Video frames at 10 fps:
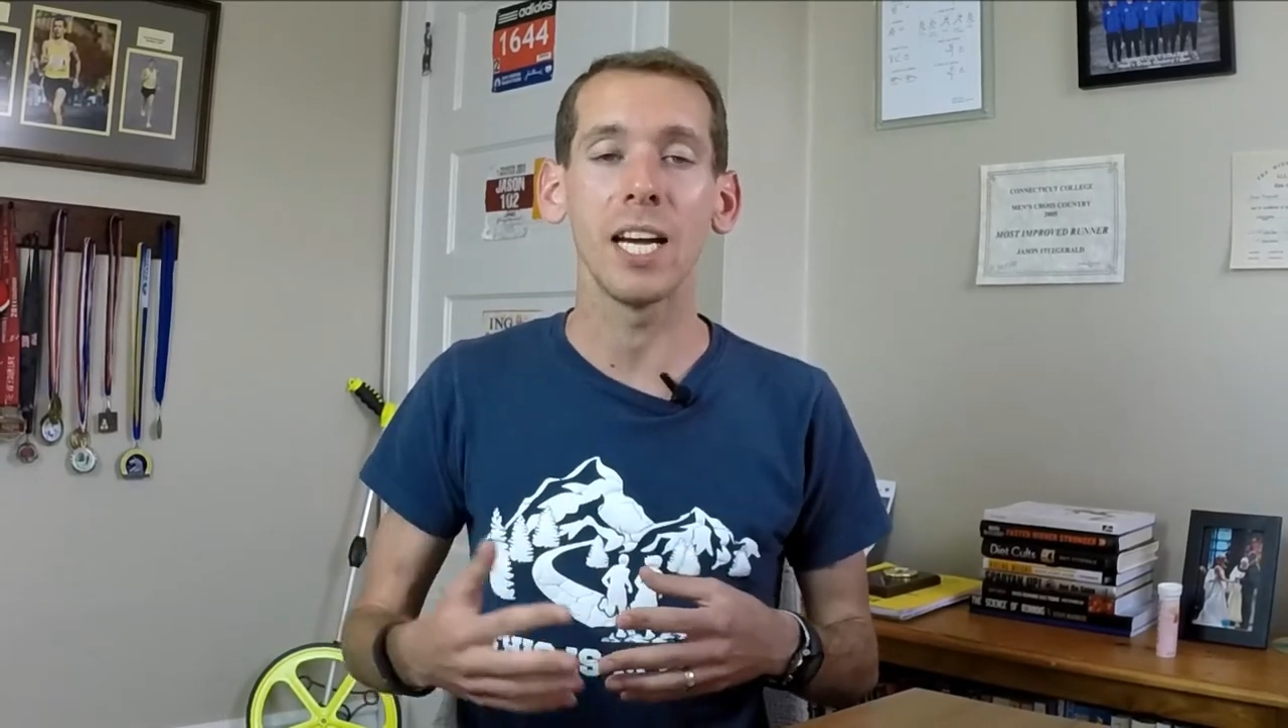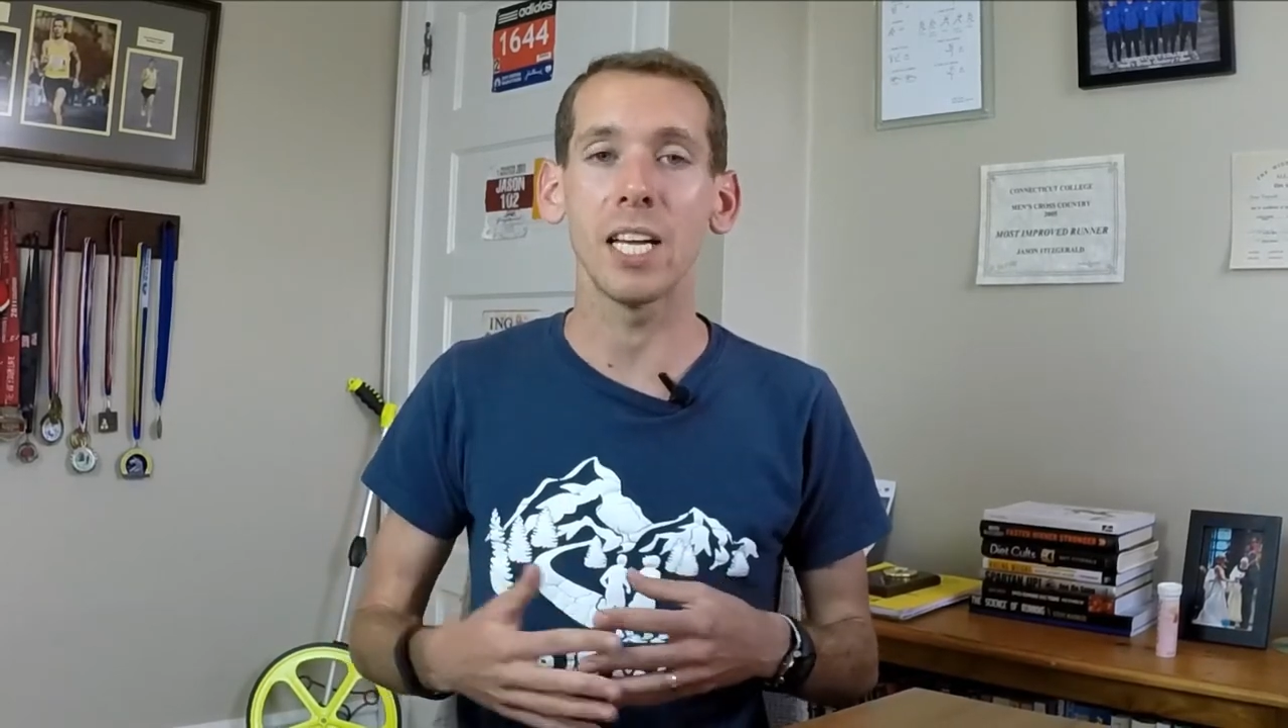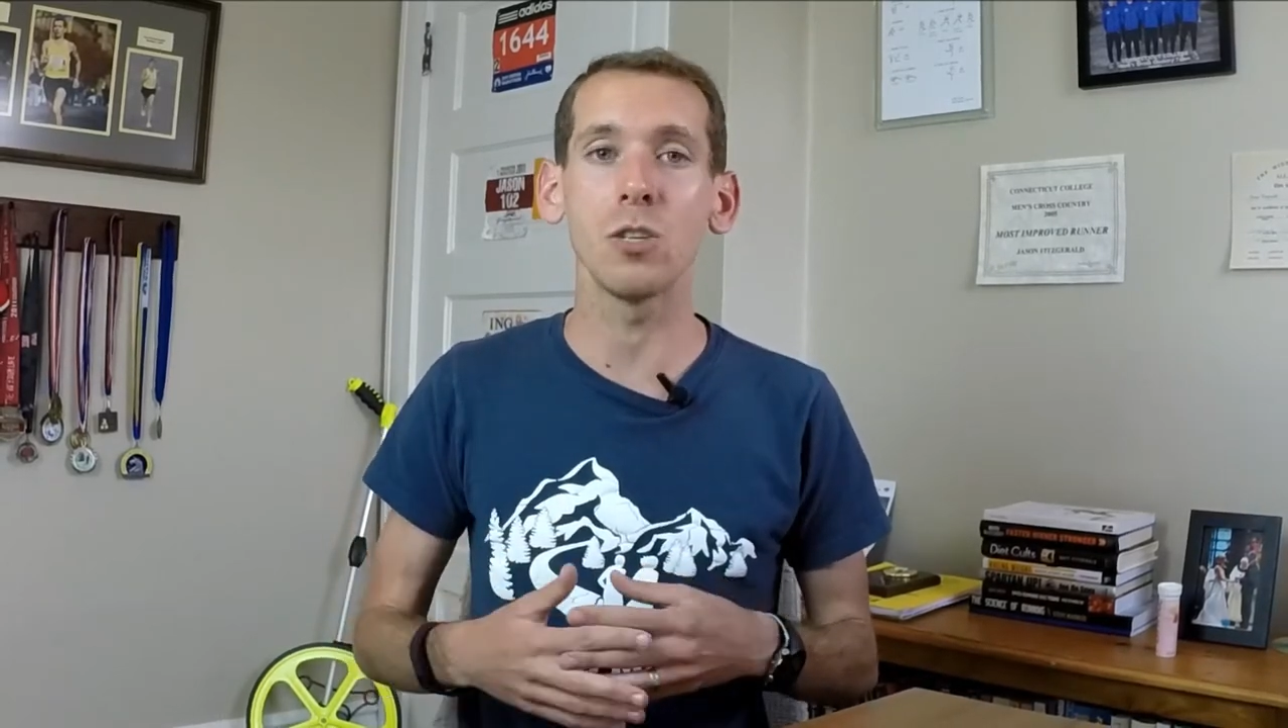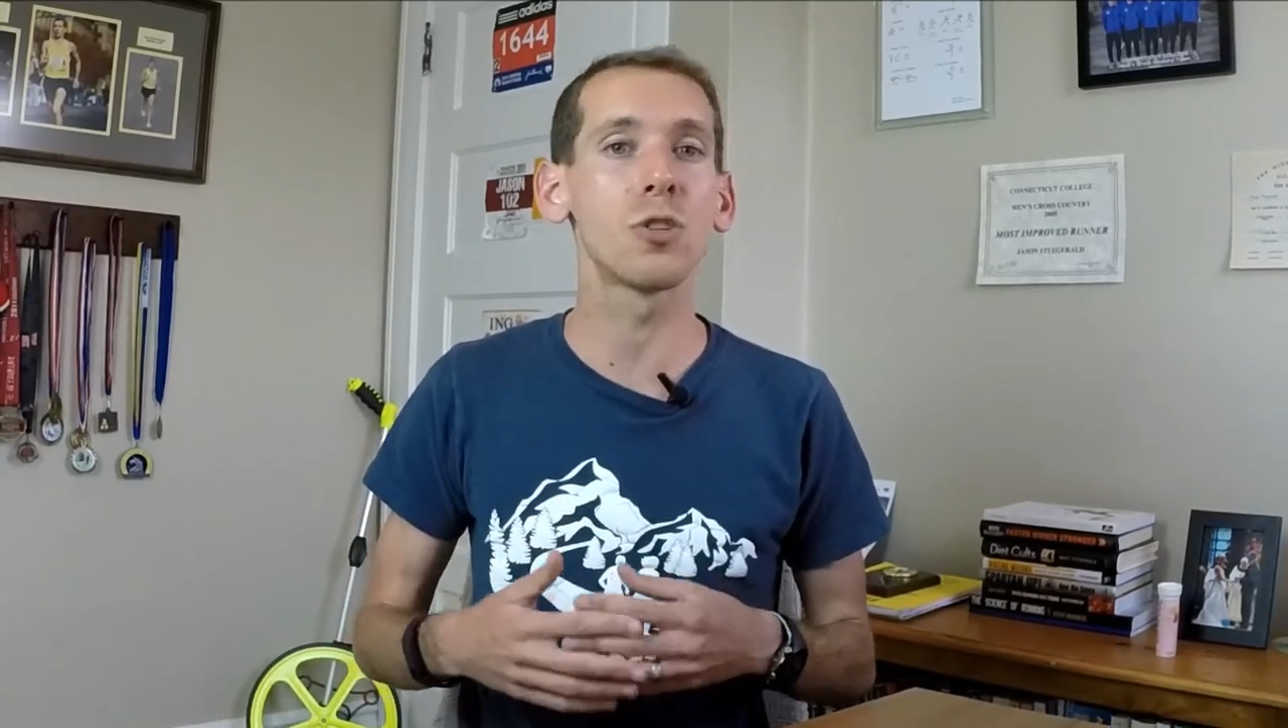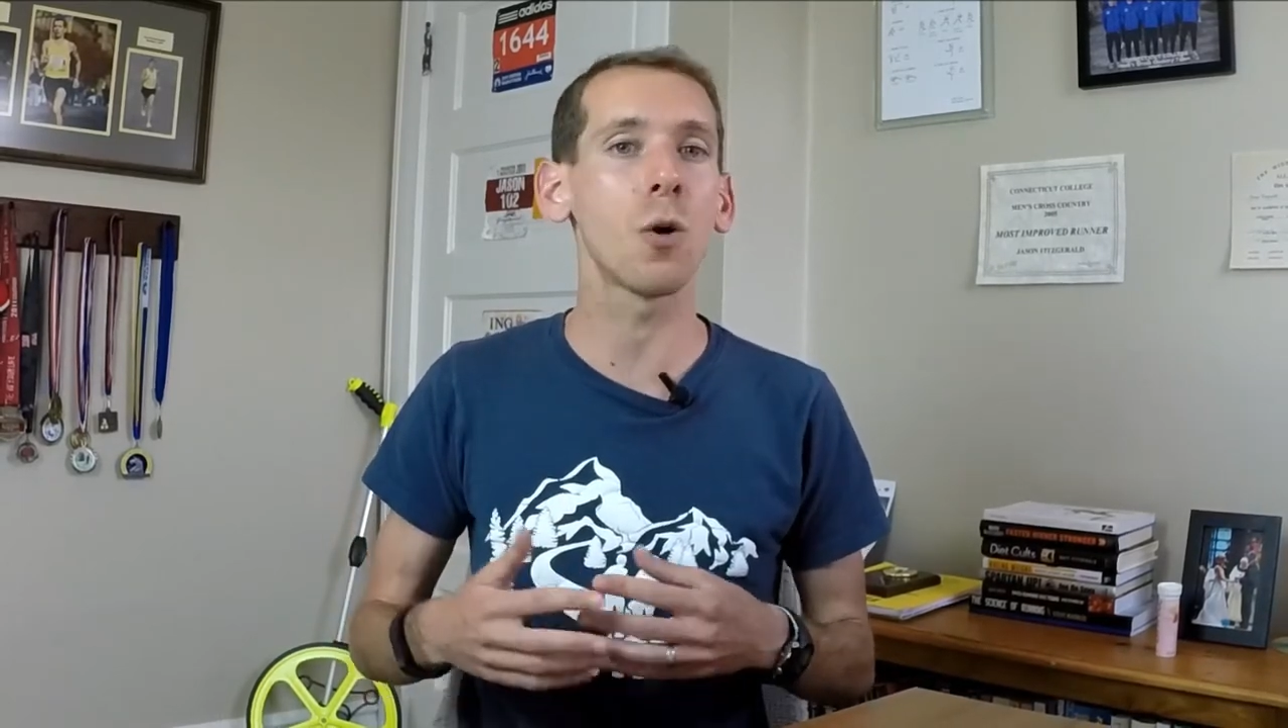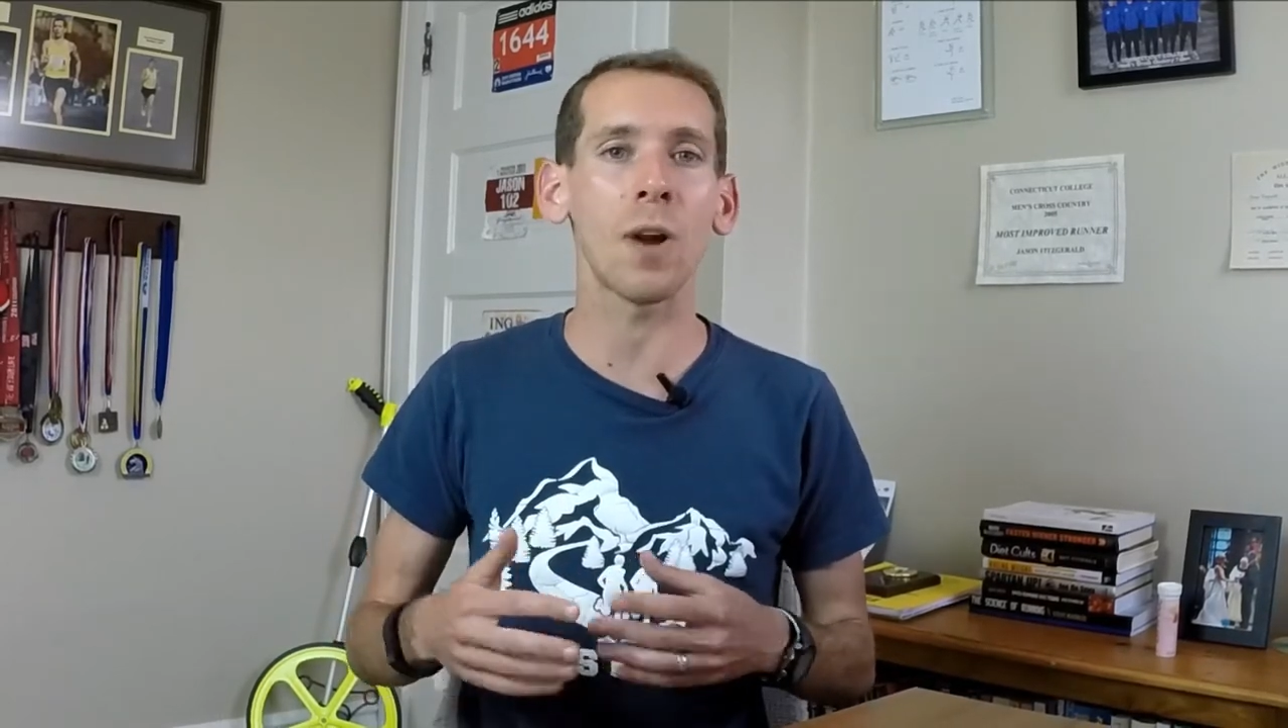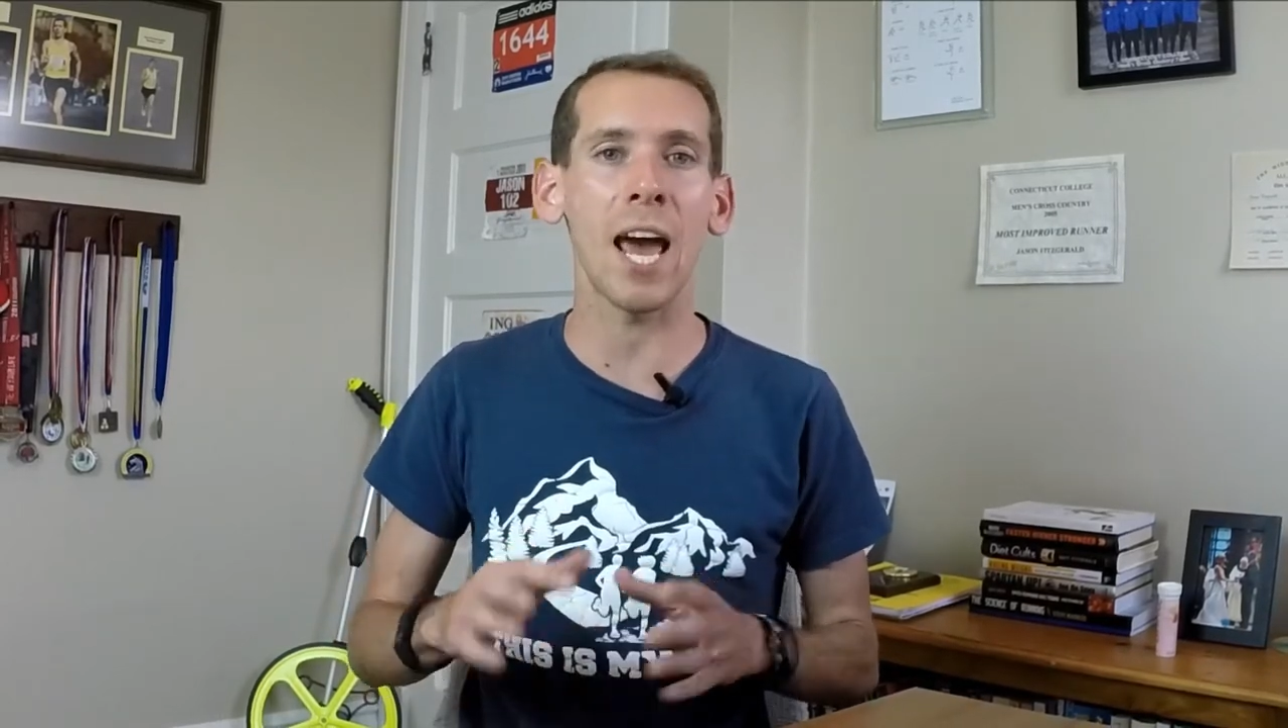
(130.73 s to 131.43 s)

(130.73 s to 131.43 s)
and you don't want